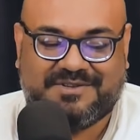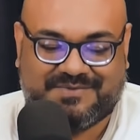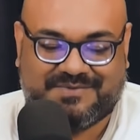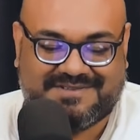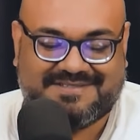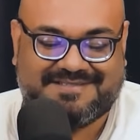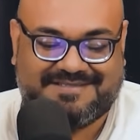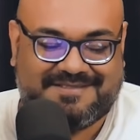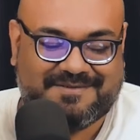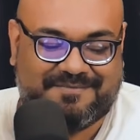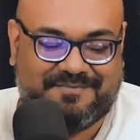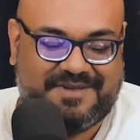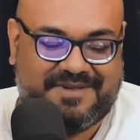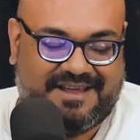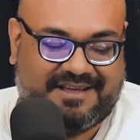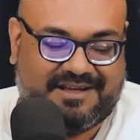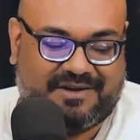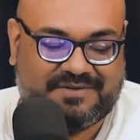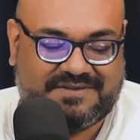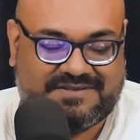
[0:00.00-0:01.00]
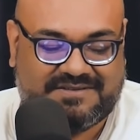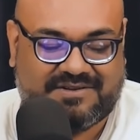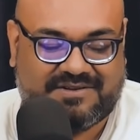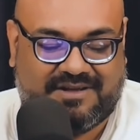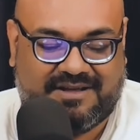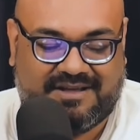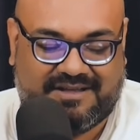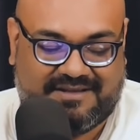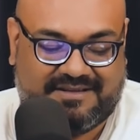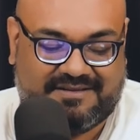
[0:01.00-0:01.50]
which was the breakout
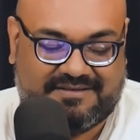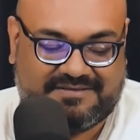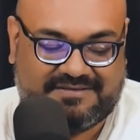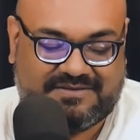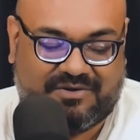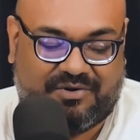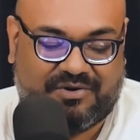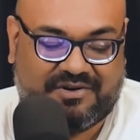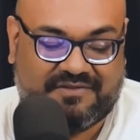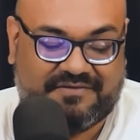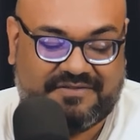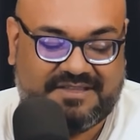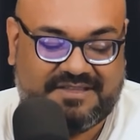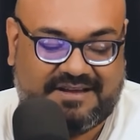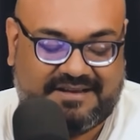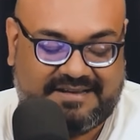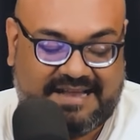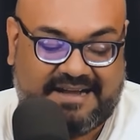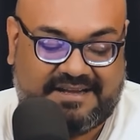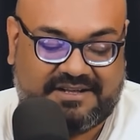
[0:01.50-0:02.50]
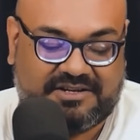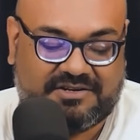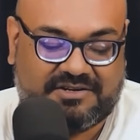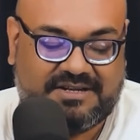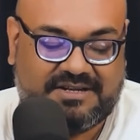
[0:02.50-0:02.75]
song of that